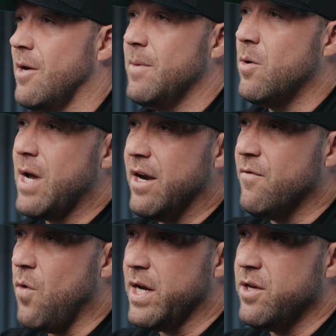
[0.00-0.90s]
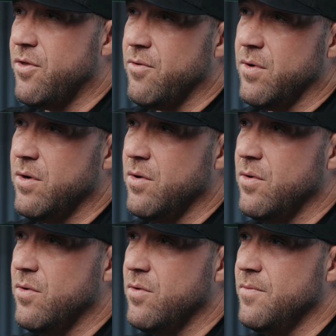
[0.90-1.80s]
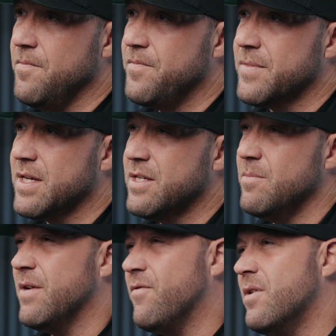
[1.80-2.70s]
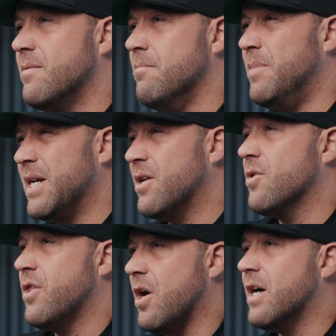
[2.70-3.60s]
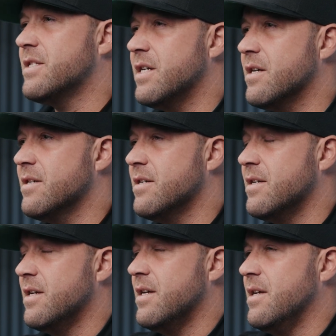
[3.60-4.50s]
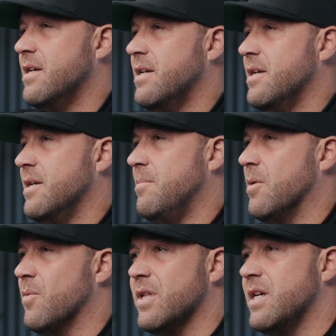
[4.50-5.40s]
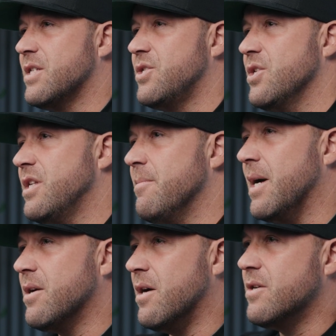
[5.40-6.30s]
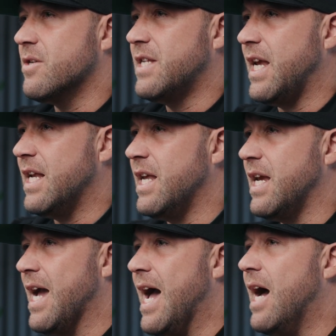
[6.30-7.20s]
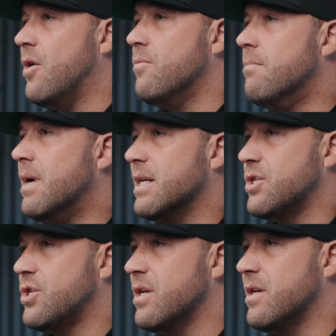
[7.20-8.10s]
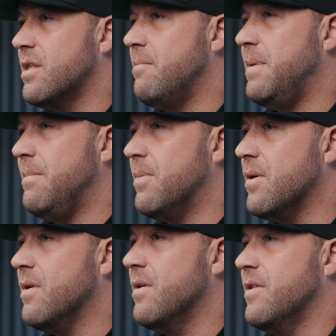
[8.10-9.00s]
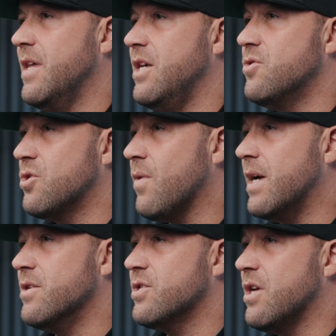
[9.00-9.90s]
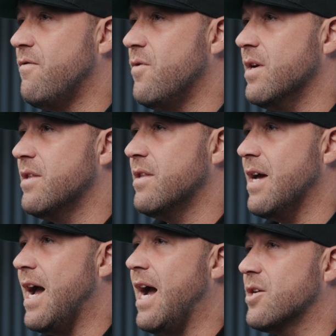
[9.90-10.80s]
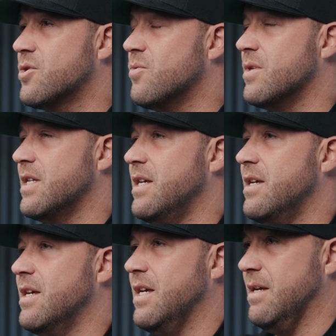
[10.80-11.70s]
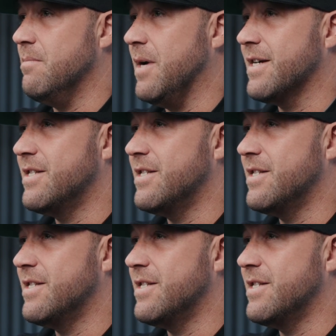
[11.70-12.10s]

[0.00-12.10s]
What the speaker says: I'm going to kind of walk you through some different bigger thoughts here, but really it's just about understanding how much the people that you surround yourself with actually impact